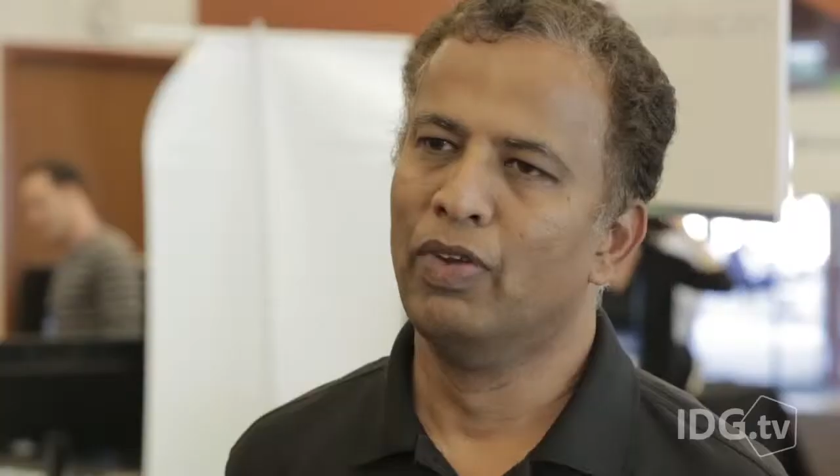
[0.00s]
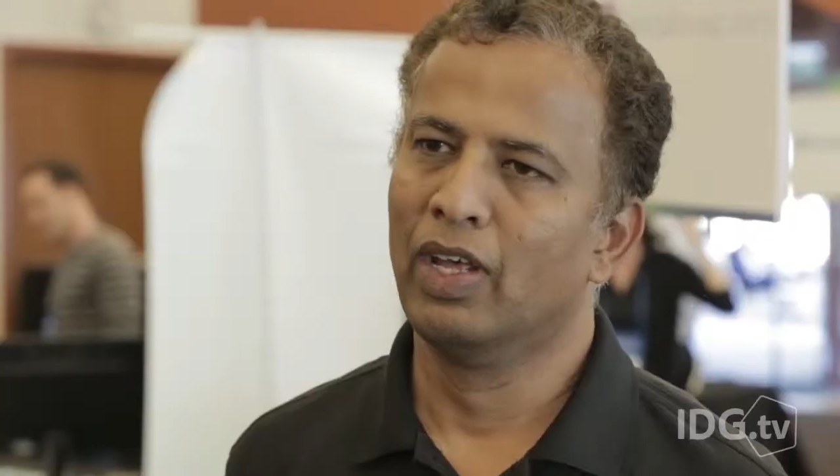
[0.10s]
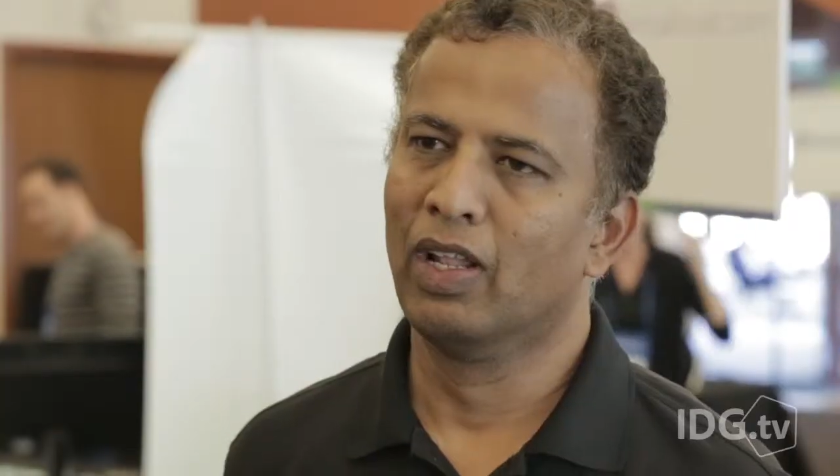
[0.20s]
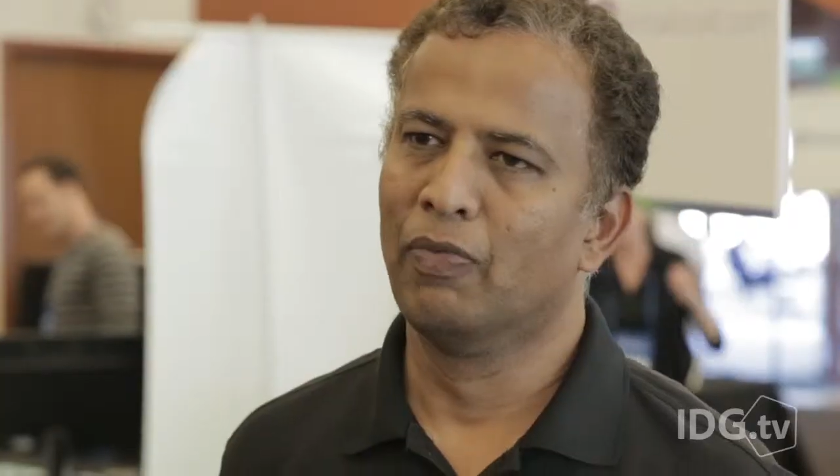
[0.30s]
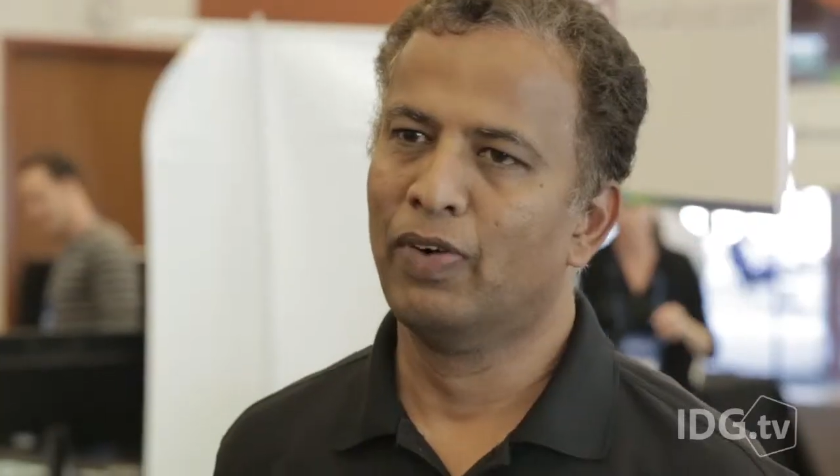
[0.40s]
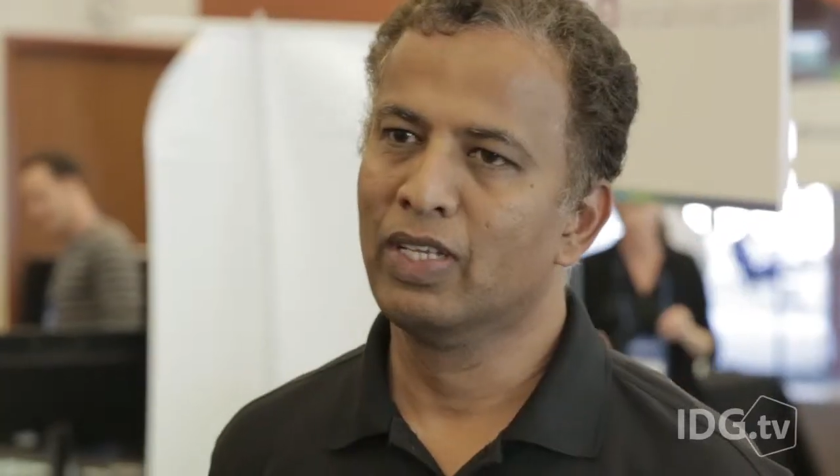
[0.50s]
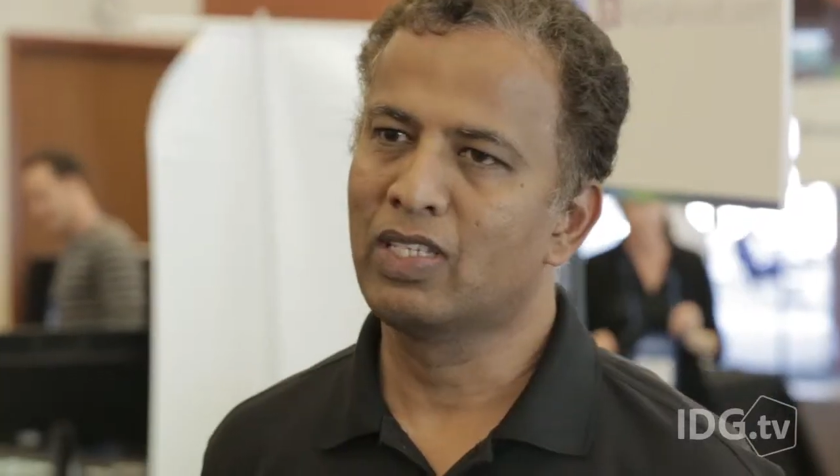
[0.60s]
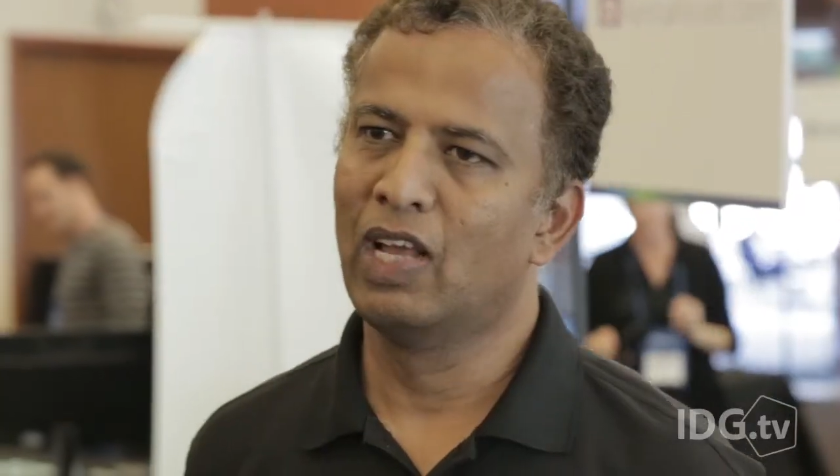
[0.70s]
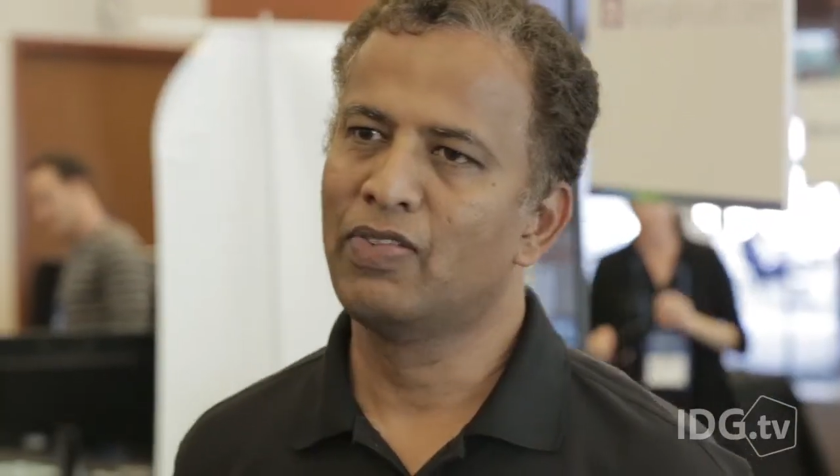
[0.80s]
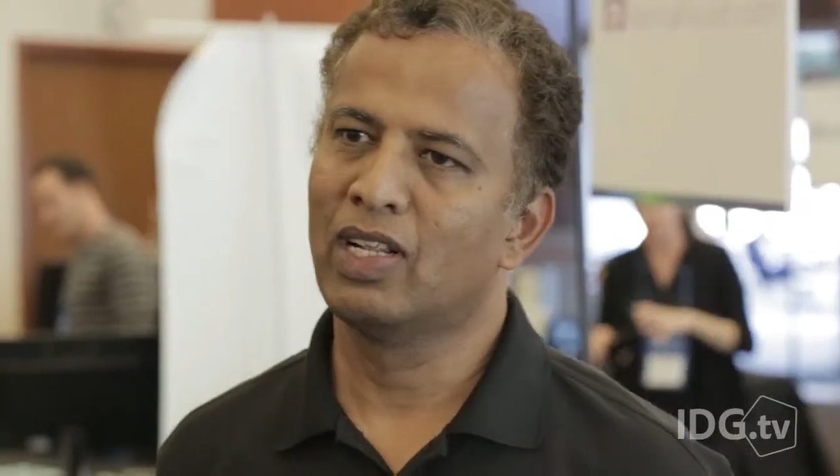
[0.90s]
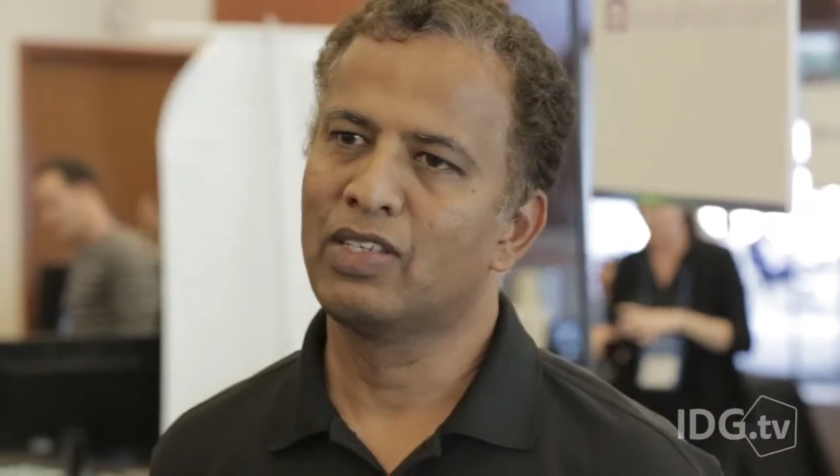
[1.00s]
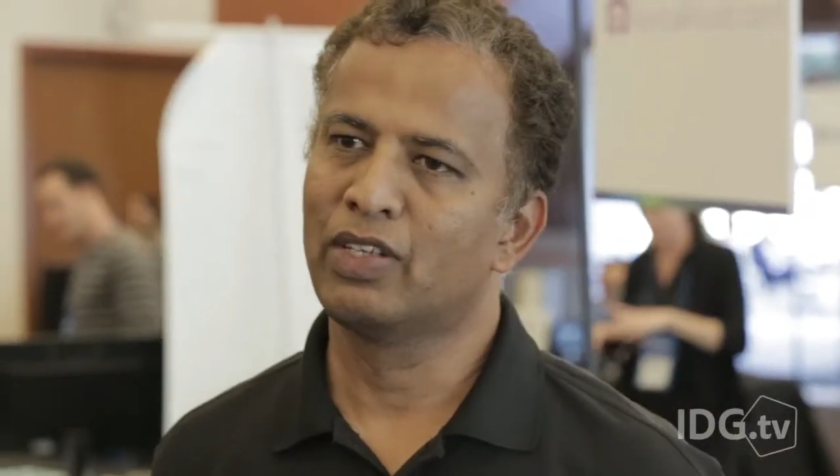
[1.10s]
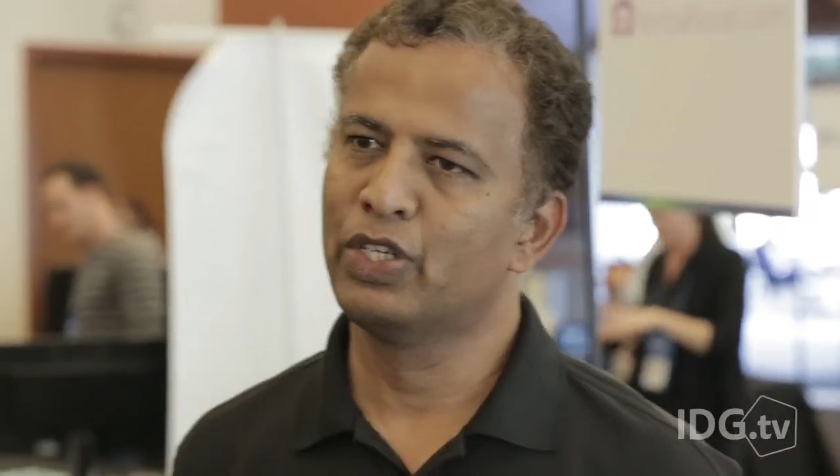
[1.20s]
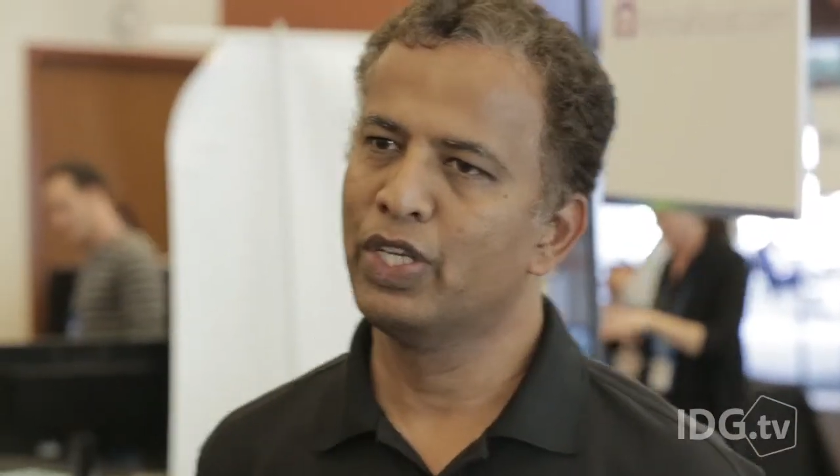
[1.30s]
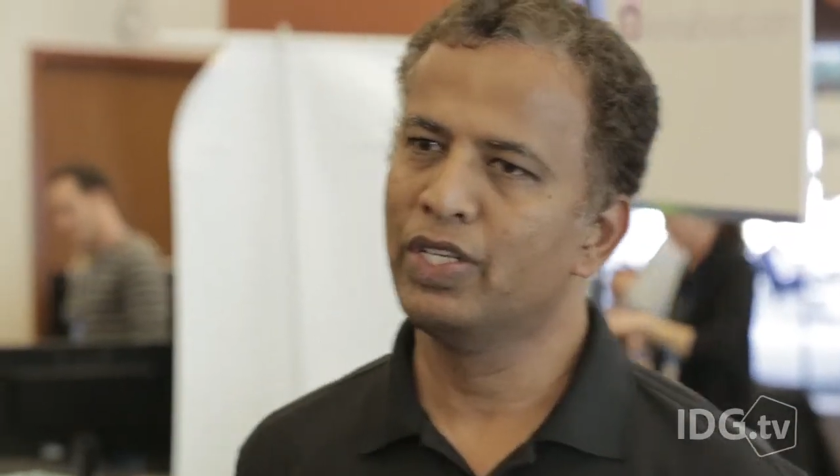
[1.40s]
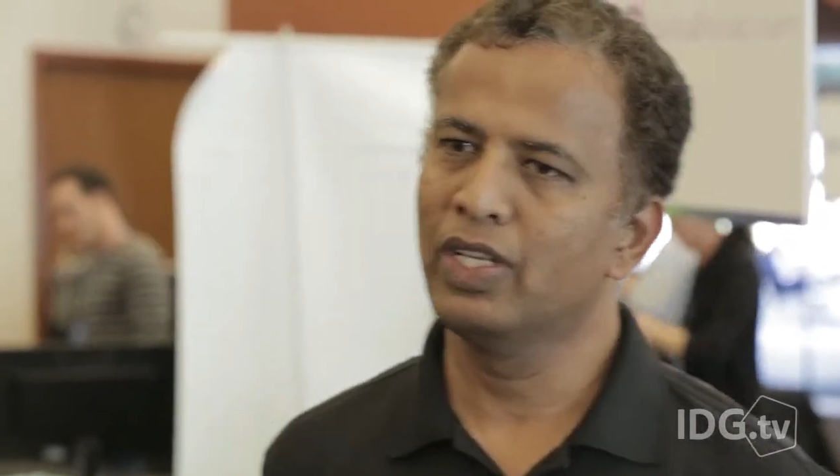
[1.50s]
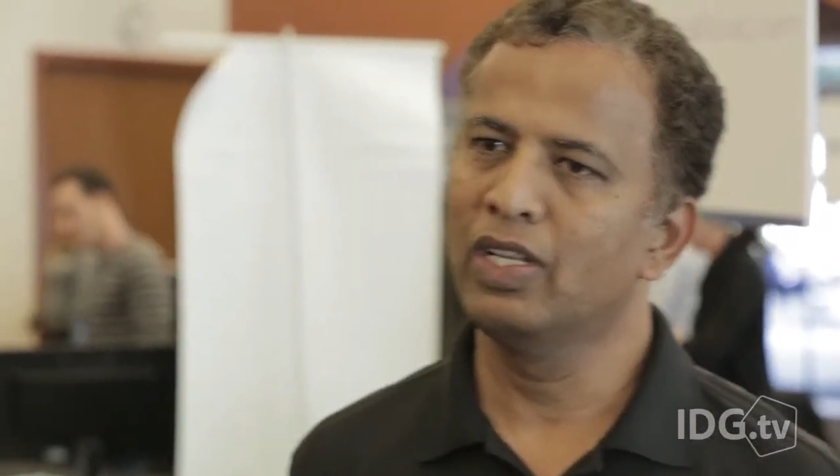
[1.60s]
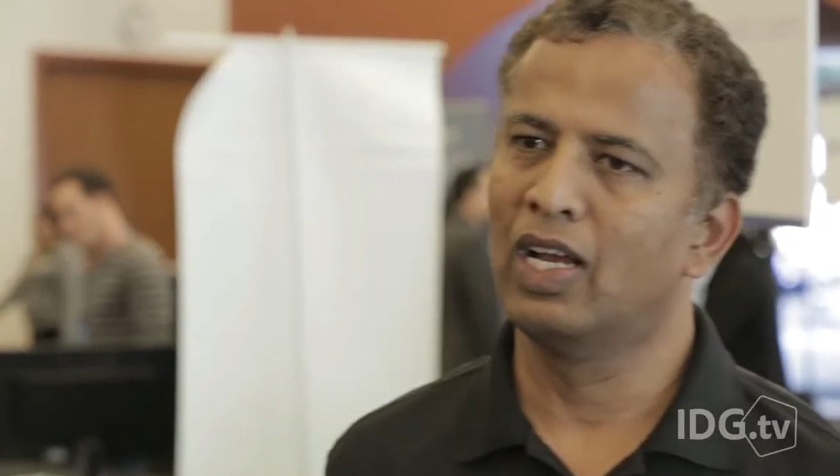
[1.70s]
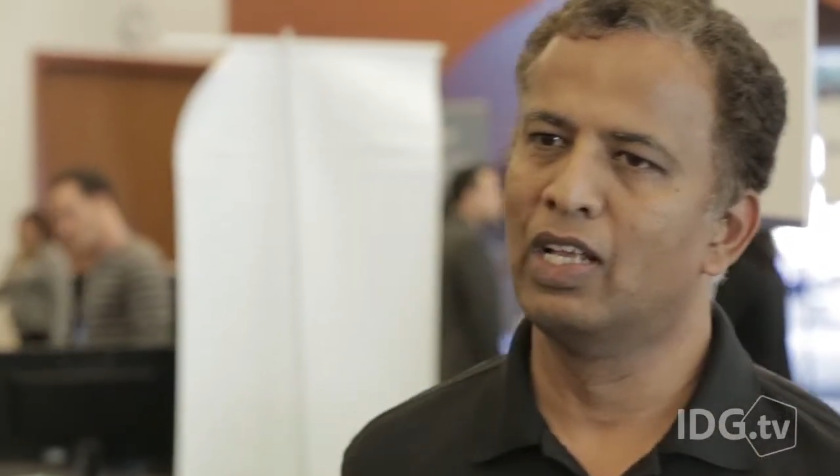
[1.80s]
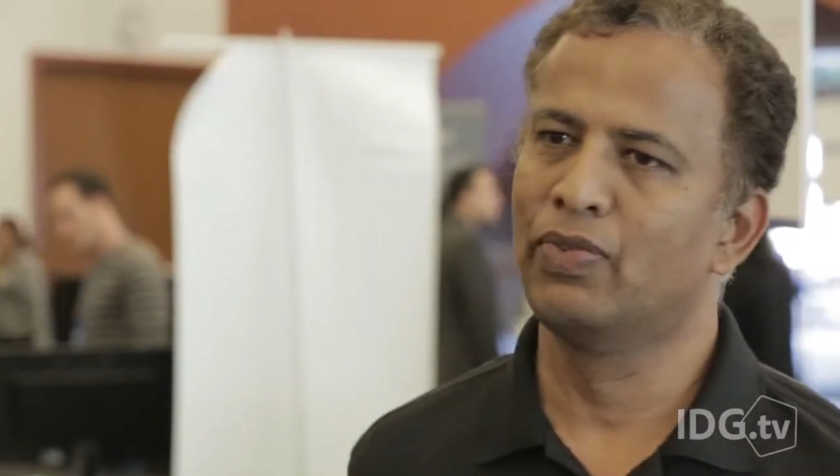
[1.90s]
We are a first lifestyle search engine
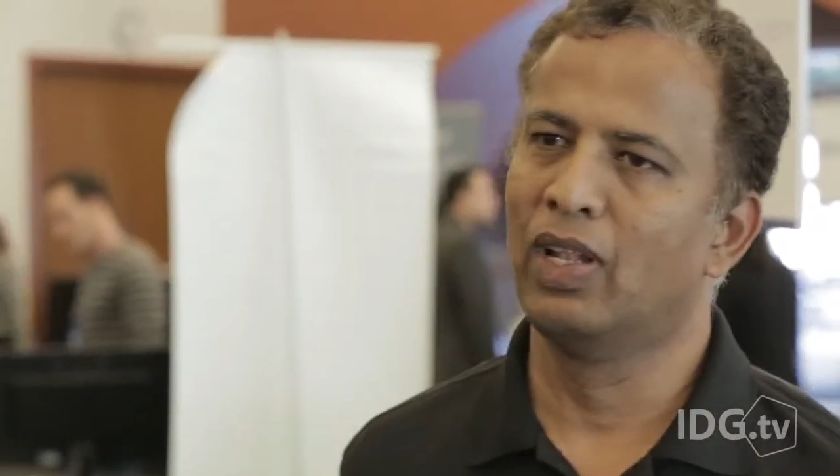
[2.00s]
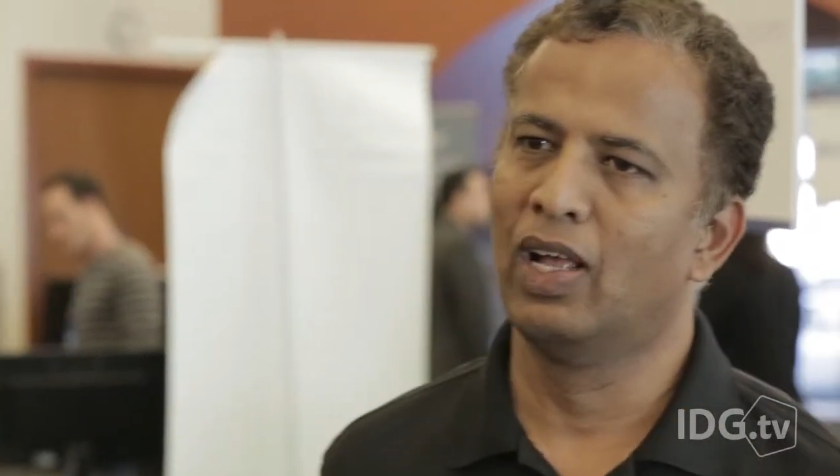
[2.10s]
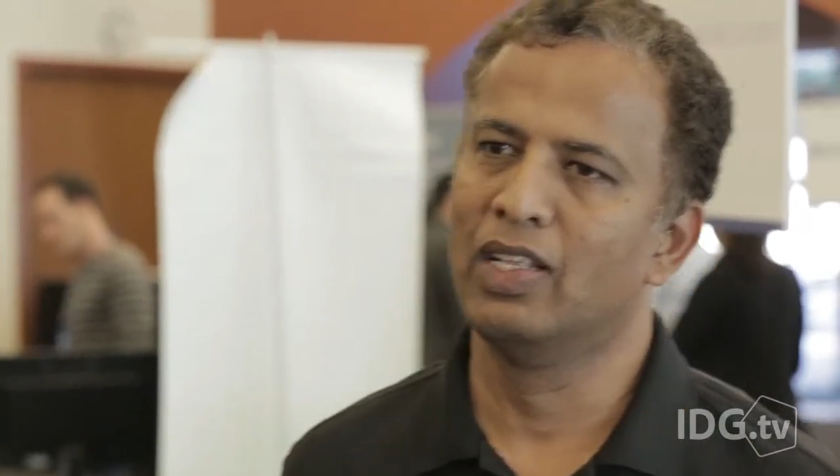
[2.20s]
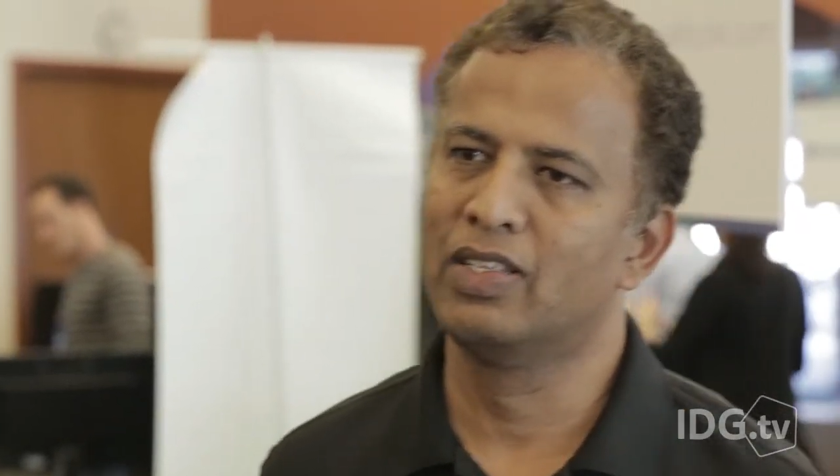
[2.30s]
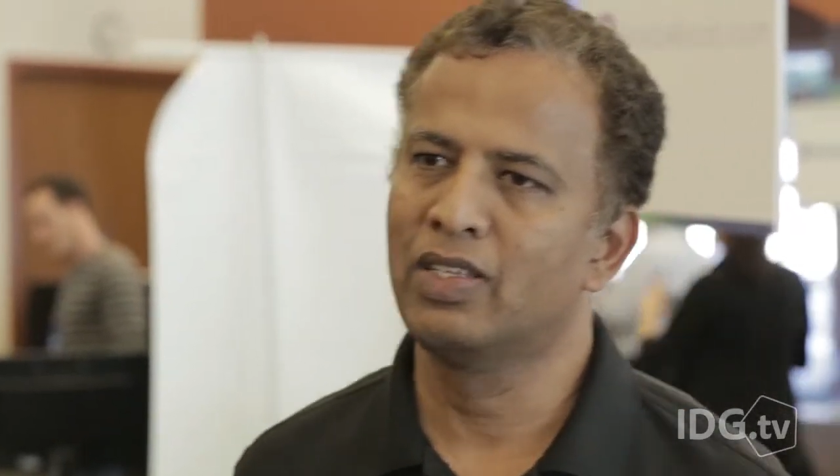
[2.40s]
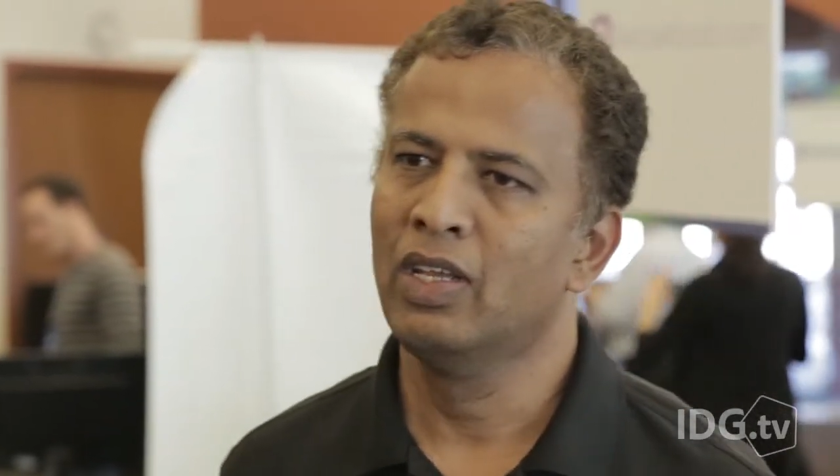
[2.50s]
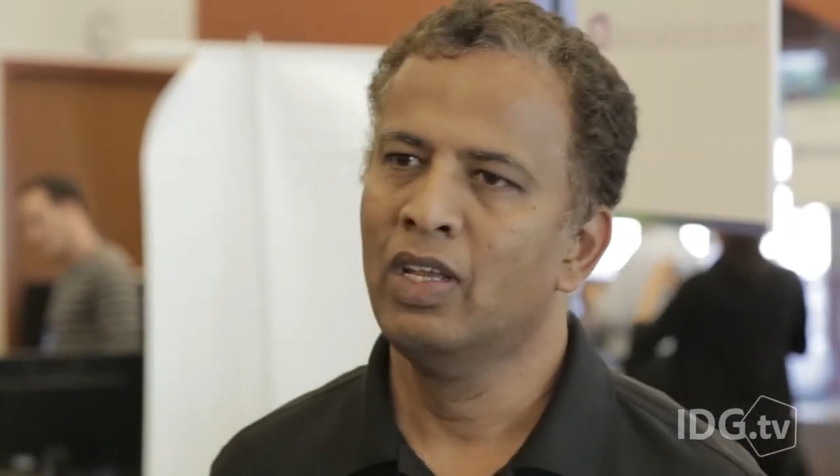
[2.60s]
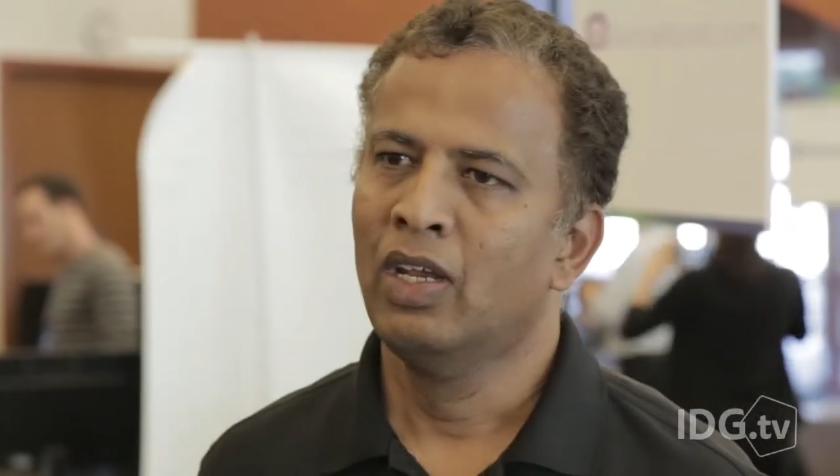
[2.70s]
as well as